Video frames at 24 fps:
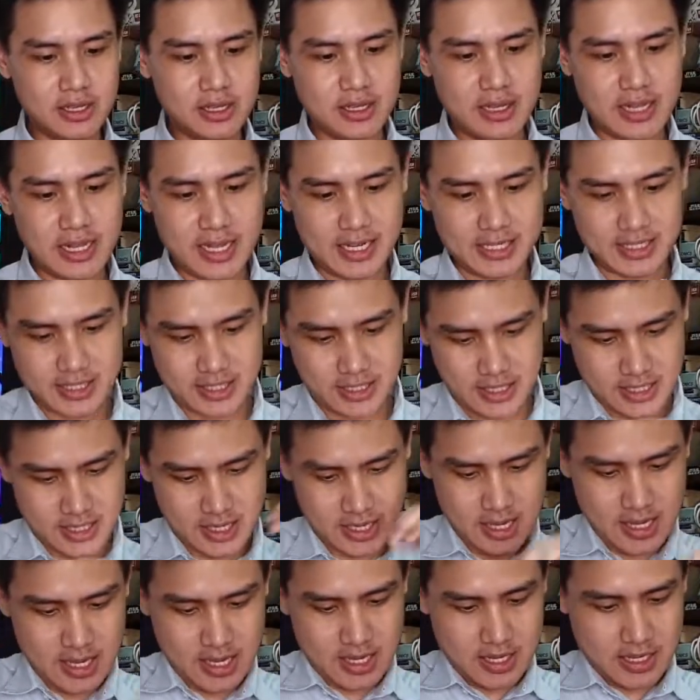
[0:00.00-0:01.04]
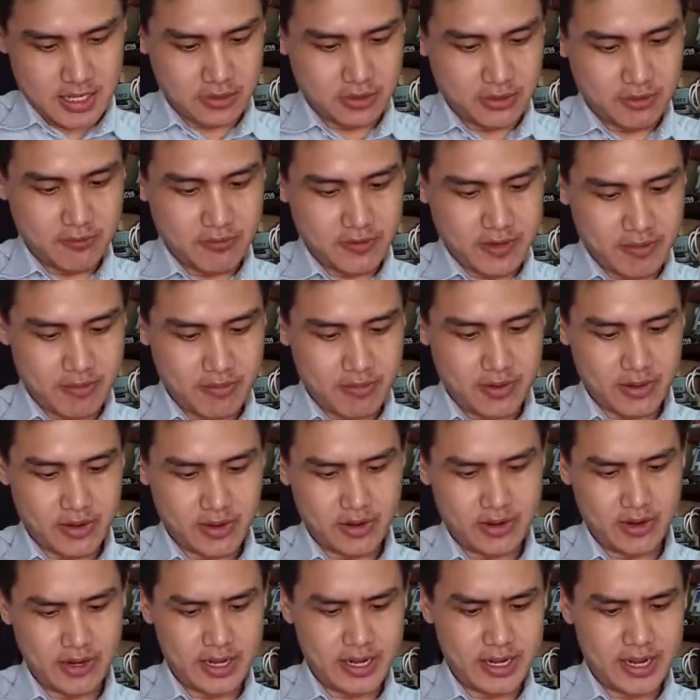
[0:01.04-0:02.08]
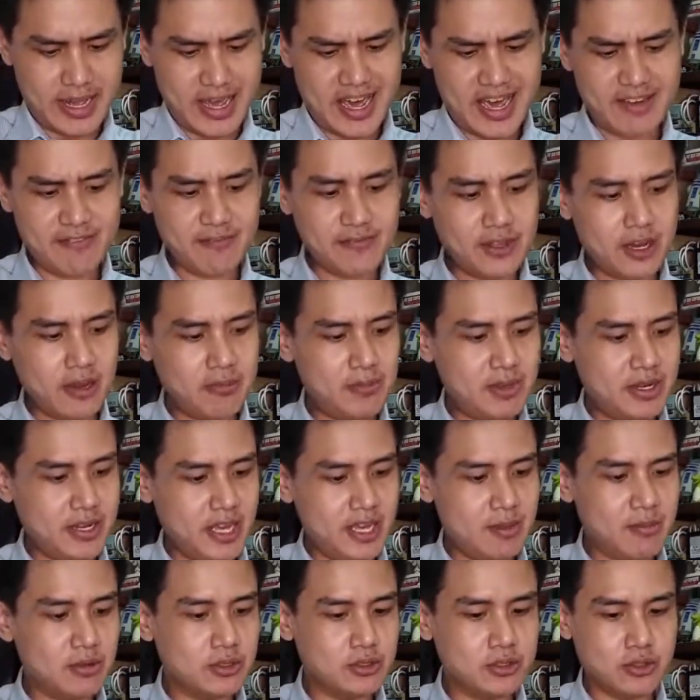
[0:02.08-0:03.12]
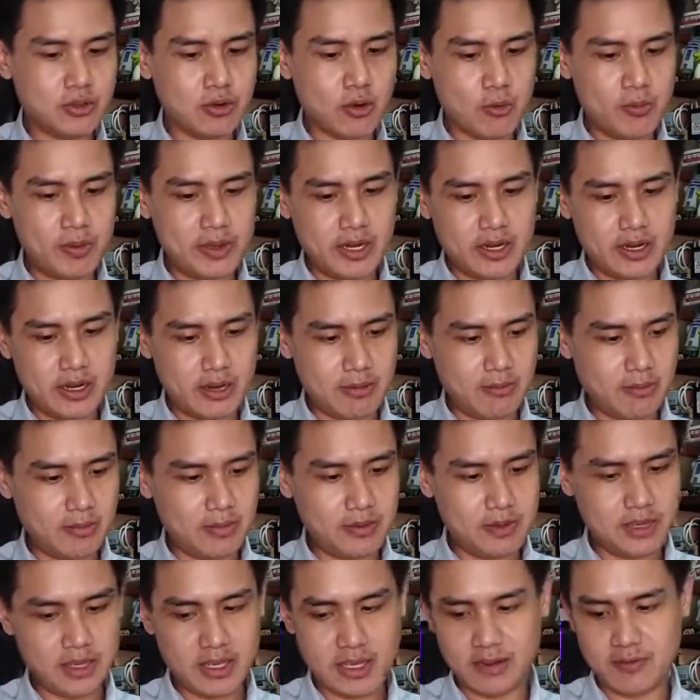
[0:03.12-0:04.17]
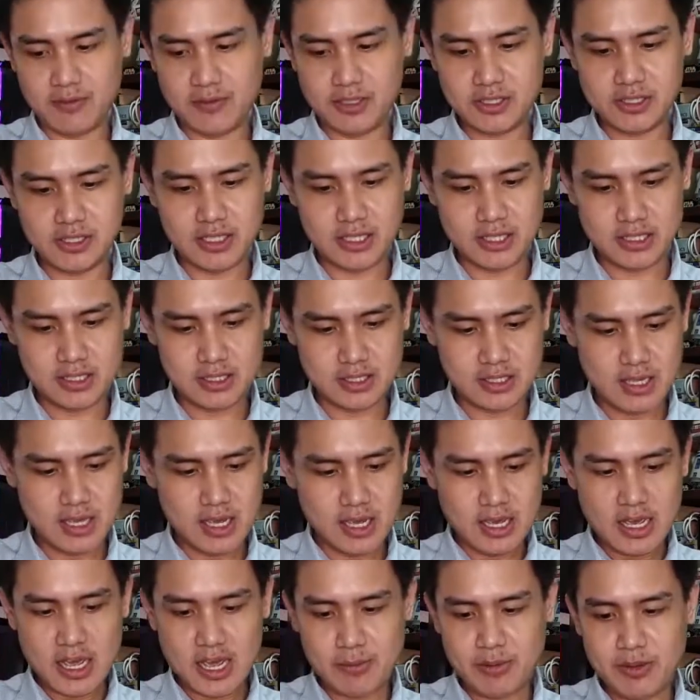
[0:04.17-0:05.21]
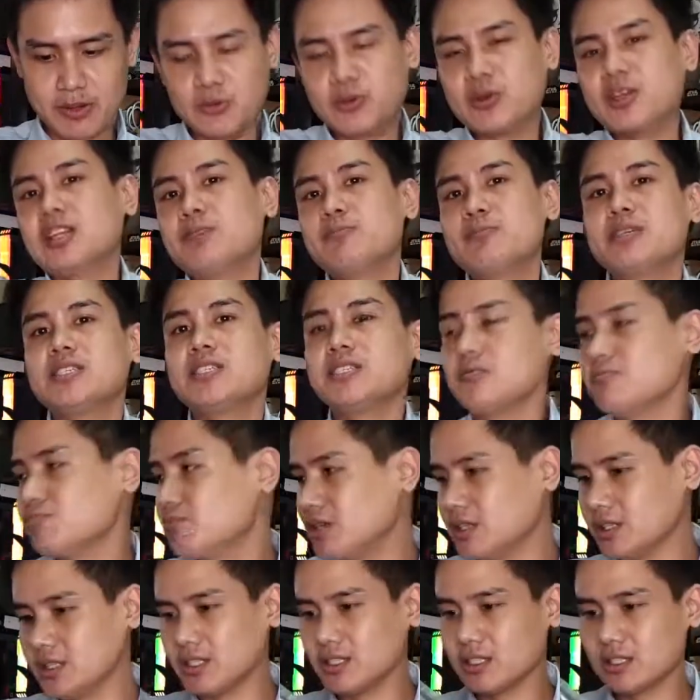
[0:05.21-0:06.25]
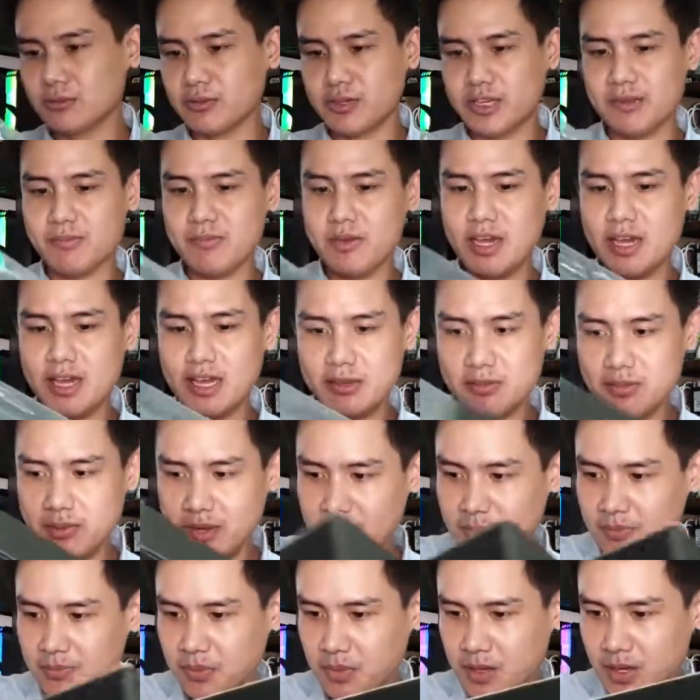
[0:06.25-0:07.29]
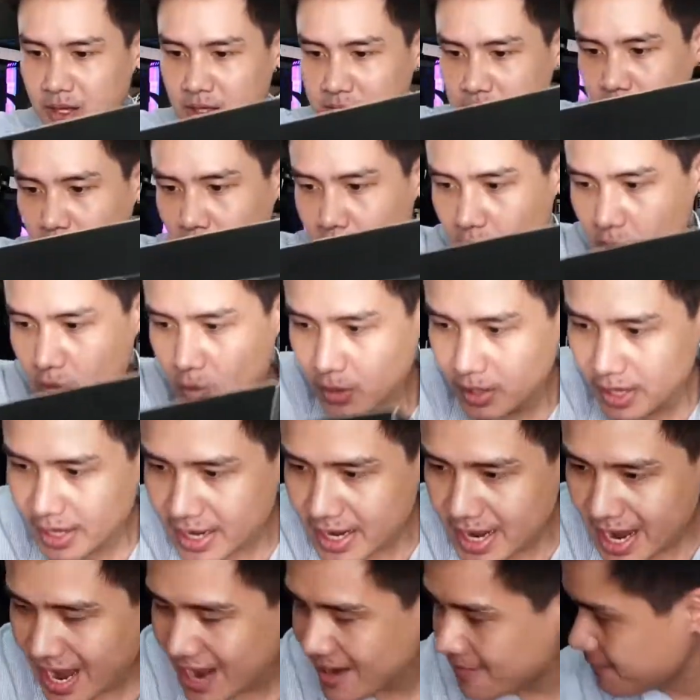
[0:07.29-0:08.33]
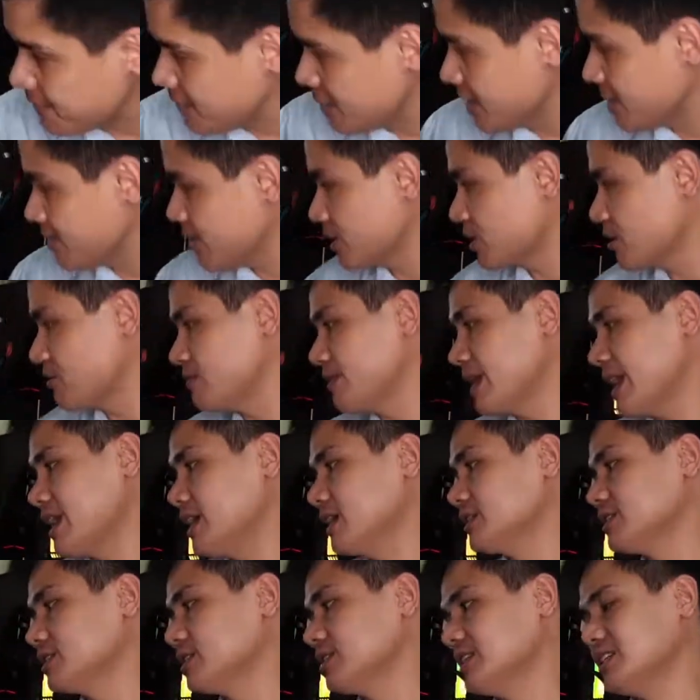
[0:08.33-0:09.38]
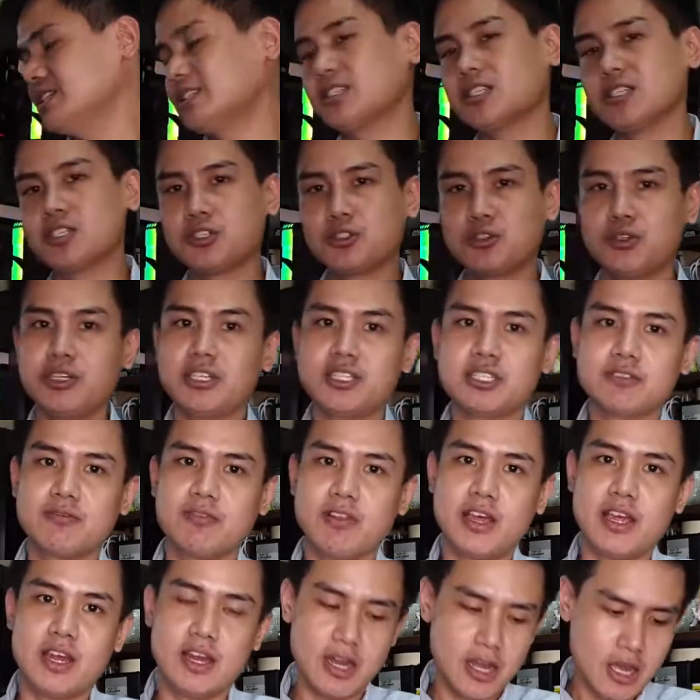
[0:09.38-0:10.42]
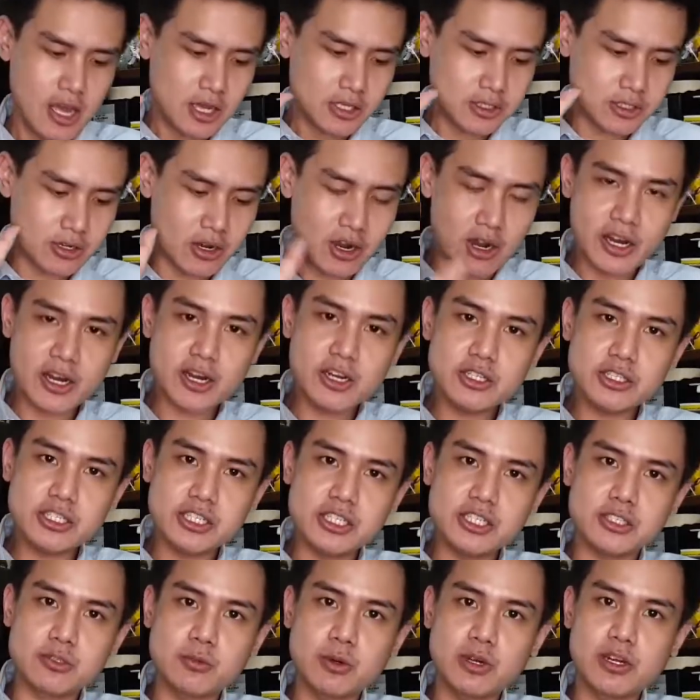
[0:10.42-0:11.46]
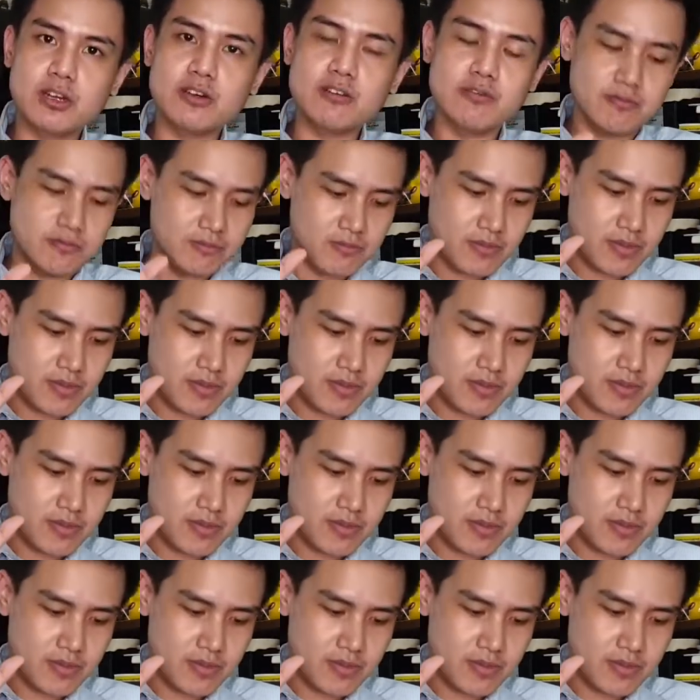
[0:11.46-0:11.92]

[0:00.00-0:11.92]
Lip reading: last November, and I have not been able to open it up ever since. I've been really busy building the rig behind me. So what I have here in comparison is the Strix Flare. So RRG is one of